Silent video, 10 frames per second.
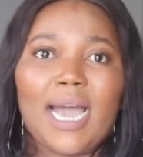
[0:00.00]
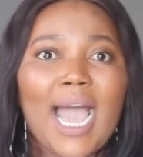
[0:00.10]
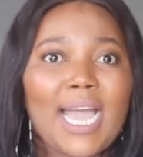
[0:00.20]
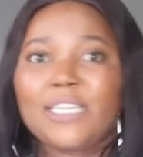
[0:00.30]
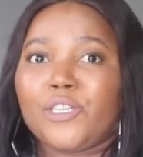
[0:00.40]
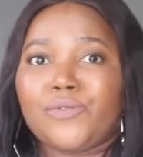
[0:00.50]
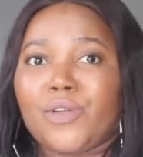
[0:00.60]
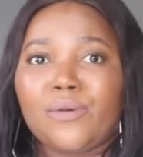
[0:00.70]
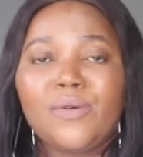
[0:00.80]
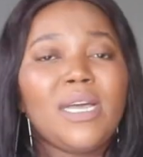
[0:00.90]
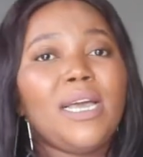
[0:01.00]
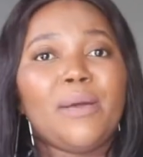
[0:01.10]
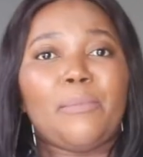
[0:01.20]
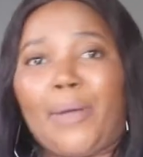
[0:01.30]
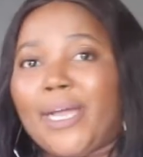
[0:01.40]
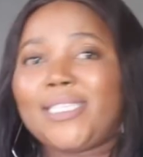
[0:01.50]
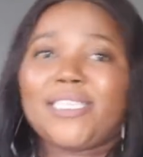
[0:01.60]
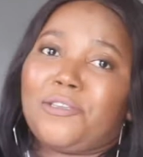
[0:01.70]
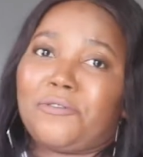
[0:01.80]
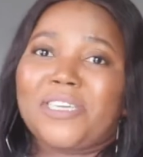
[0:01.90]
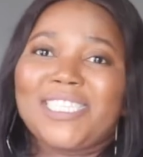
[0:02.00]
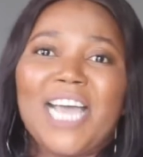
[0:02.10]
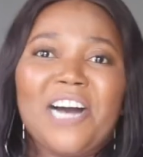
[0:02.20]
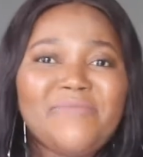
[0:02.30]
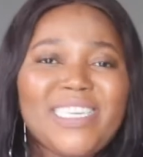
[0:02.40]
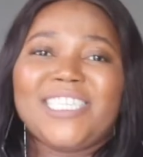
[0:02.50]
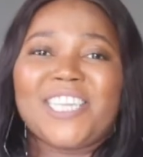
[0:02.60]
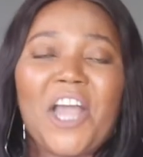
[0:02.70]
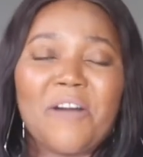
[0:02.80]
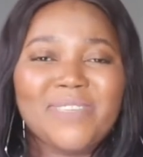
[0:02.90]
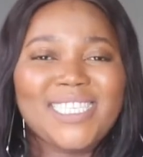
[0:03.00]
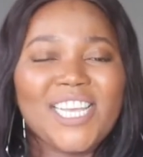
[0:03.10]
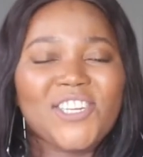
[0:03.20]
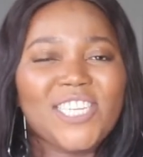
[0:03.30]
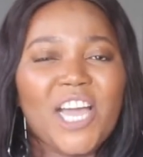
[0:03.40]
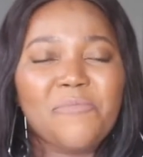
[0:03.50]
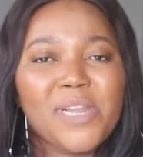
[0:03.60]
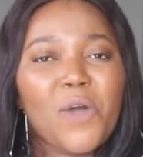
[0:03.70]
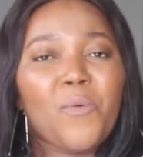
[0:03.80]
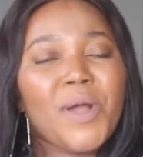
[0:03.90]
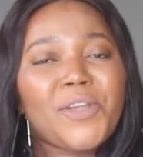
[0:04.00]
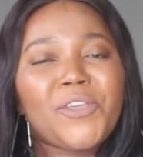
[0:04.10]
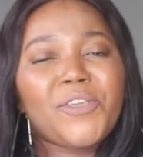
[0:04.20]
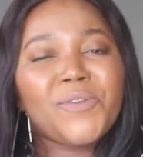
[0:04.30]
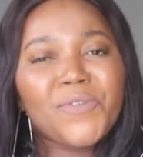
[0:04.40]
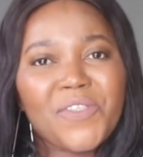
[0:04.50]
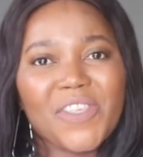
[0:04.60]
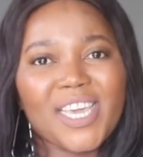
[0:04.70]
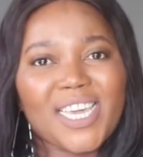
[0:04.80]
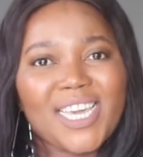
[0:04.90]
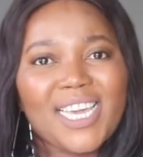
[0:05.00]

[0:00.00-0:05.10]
I don't know. But you can tell me in the comment section down below. What do you think?